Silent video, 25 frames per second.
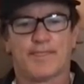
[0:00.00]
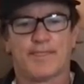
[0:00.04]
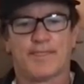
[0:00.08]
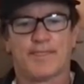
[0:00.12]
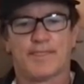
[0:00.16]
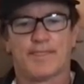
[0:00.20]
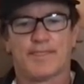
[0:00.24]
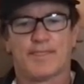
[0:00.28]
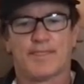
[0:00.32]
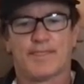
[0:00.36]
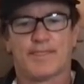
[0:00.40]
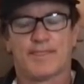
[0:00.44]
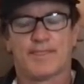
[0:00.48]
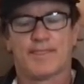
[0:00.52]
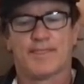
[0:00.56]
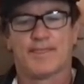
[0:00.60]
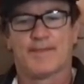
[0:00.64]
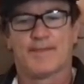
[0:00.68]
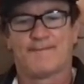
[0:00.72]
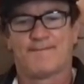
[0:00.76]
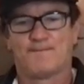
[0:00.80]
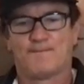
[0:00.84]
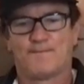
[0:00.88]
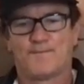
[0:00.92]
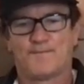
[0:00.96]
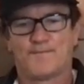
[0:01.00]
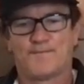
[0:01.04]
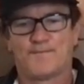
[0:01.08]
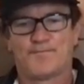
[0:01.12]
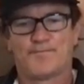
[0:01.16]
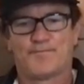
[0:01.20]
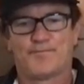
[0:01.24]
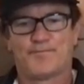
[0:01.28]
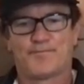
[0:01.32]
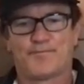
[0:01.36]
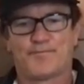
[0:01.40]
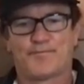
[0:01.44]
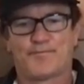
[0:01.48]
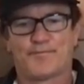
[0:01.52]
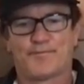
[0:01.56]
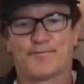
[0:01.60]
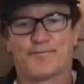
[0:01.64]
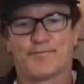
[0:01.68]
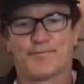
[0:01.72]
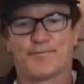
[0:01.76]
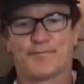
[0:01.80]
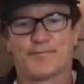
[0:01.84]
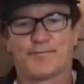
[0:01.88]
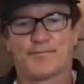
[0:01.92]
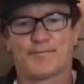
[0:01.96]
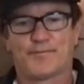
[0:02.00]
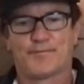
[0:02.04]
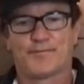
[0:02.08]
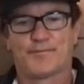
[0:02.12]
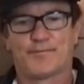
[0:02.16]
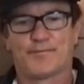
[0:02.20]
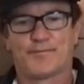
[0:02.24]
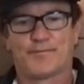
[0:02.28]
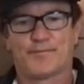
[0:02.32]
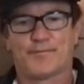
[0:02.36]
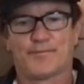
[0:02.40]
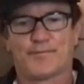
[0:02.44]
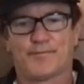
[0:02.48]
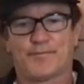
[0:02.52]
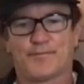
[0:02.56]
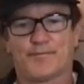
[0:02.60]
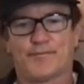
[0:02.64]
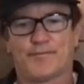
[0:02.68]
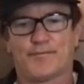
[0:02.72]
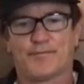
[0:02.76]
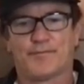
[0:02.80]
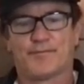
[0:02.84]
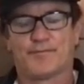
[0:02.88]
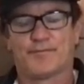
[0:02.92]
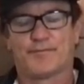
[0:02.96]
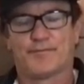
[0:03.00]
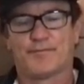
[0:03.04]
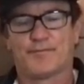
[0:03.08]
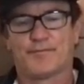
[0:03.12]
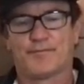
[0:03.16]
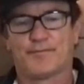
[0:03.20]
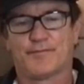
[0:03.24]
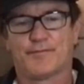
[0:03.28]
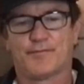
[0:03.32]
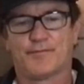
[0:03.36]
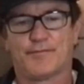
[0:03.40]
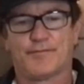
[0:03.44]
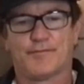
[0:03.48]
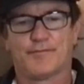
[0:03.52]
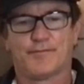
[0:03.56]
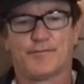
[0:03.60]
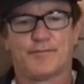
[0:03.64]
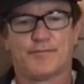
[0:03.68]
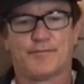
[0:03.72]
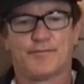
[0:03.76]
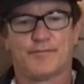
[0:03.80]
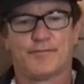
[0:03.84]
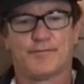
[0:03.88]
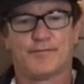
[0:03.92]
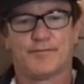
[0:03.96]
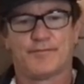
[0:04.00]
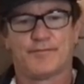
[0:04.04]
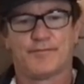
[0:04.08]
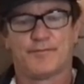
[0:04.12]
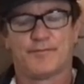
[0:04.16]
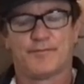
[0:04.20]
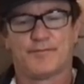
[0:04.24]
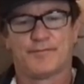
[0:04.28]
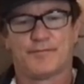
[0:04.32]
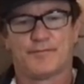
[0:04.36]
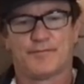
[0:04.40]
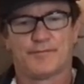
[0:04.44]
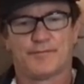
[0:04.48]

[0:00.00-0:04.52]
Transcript: (silent)